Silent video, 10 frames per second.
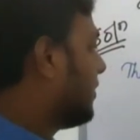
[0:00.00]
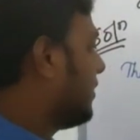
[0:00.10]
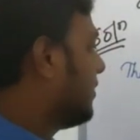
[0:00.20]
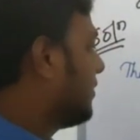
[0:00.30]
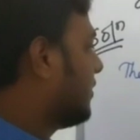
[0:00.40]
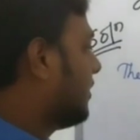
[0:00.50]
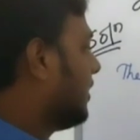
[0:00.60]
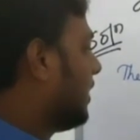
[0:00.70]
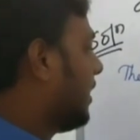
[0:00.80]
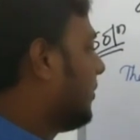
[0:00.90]
one
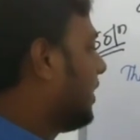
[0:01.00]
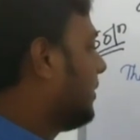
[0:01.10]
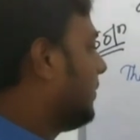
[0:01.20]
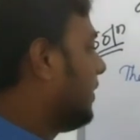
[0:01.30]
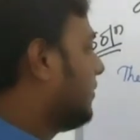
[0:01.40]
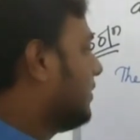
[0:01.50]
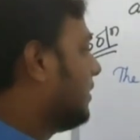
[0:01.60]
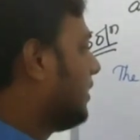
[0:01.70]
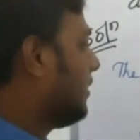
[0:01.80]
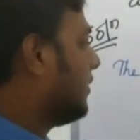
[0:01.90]
and multiply with
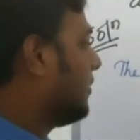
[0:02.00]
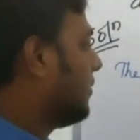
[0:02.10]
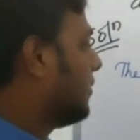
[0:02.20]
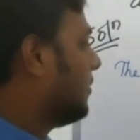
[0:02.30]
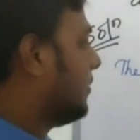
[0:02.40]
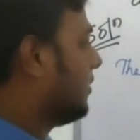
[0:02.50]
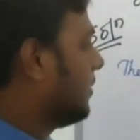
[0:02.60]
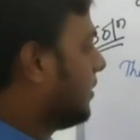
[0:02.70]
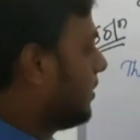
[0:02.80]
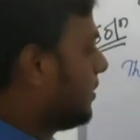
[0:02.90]
the whole.
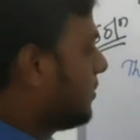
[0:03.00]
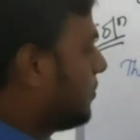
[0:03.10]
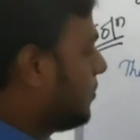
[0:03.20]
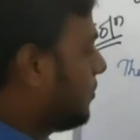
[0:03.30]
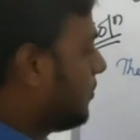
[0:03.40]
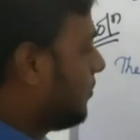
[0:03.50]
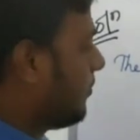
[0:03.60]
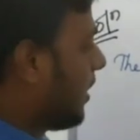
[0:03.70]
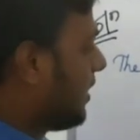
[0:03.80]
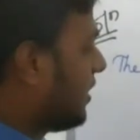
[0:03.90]
So
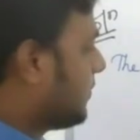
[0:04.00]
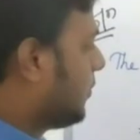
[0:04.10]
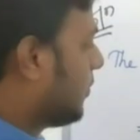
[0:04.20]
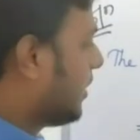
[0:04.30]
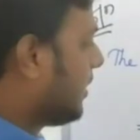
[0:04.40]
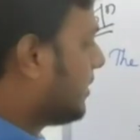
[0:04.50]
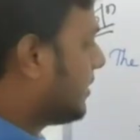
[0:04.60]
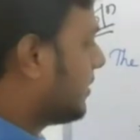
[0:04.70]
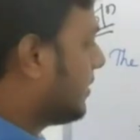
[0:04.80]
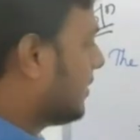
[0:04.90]
minus
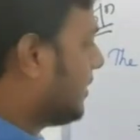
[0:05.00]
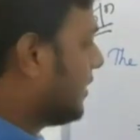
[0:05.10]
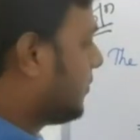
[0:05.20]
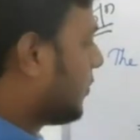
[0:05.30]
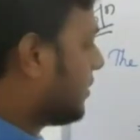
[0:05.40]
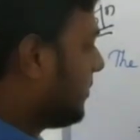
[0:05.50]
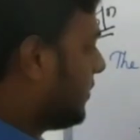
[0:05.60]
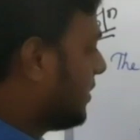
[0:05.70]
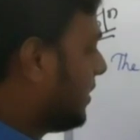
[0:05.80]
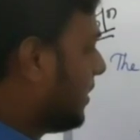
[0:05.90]
4x, this is positive,
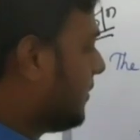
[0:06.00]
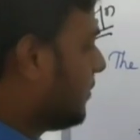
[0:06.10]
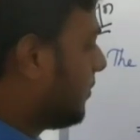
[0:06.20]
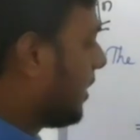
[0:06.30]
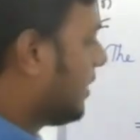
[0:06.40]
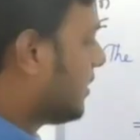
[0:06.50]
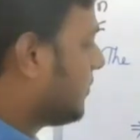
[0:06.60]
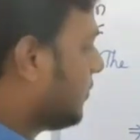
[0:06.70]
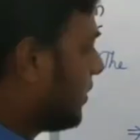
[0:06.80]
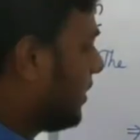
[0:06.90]
this is negative, minus
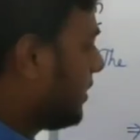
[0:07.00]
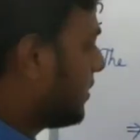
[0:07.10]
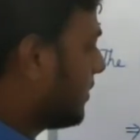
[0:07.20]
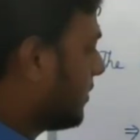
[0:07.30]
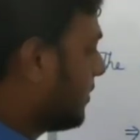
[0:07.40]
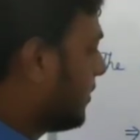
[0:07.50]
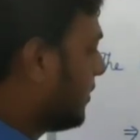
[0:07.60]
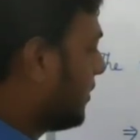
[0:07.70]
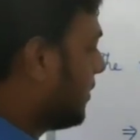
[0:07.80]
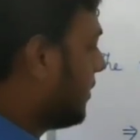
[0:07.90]
4x,
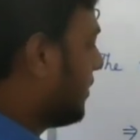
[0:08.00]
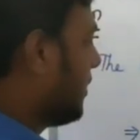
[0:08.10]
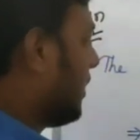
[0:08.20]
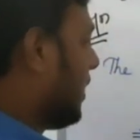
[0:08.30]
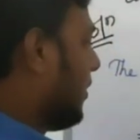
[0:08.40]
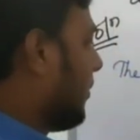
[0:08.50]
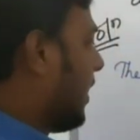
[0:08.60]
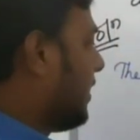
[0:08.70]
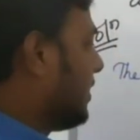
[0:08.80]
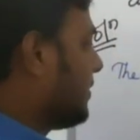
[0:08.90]
and
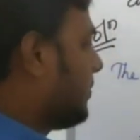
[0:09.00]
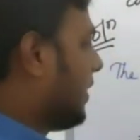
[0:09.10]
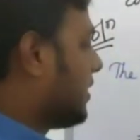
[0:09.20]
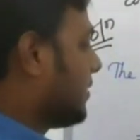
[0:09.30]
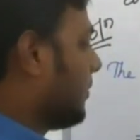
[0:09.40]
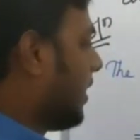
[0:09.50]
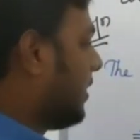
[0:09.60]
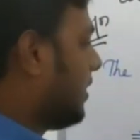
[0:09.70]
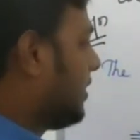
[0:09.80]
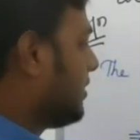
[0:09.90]
minus plus
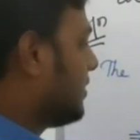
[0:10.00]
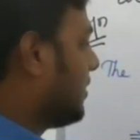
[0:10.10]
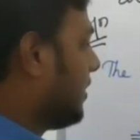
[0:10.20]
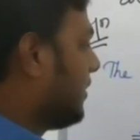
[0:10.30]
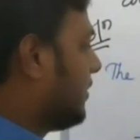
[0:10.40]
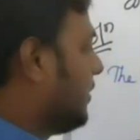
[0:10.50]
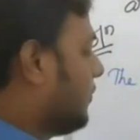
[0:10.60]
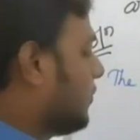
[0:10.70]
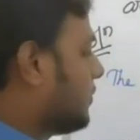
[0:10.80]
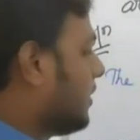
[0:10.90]
minus, and 3
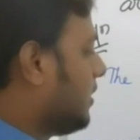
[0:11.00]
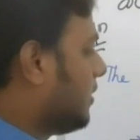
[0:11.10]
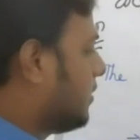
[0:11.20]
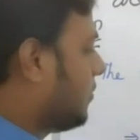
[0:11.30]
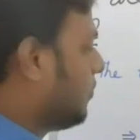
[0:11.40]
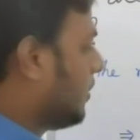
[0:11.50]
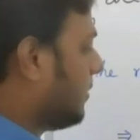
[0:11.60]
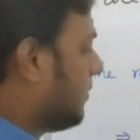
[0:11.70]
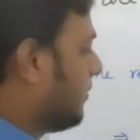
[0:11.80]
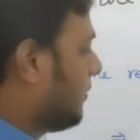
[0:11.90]
4s are
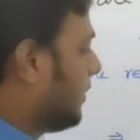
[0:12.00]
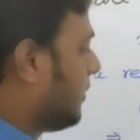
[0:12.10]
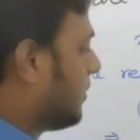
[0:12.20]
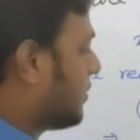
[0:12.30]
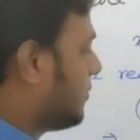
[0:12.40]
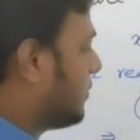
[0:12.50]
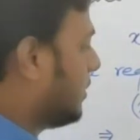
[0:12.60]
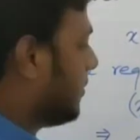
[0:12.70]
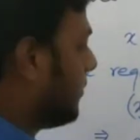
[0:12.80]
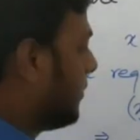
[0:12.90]
12 equals to
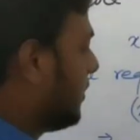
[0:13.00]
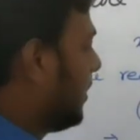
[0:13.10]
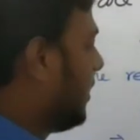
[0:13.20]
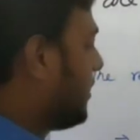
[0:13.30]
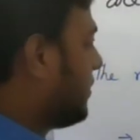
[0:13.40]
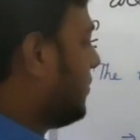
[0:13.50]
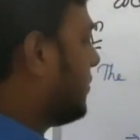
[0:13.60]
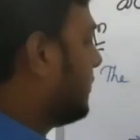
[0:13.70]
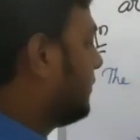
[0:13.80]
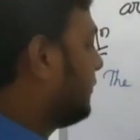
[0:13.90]
0.
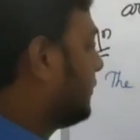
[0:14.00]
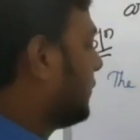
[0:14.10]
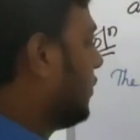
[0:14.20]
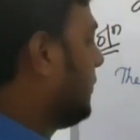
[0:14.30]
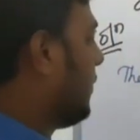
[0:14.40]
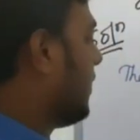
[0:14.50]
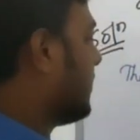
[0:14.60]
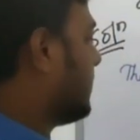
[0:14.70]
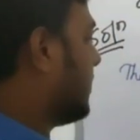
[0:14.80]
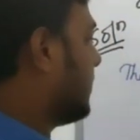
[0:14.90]
Understood? Hope you
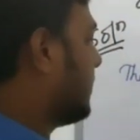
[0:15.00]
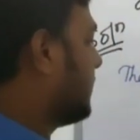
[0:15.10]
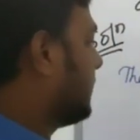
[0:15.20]
understand.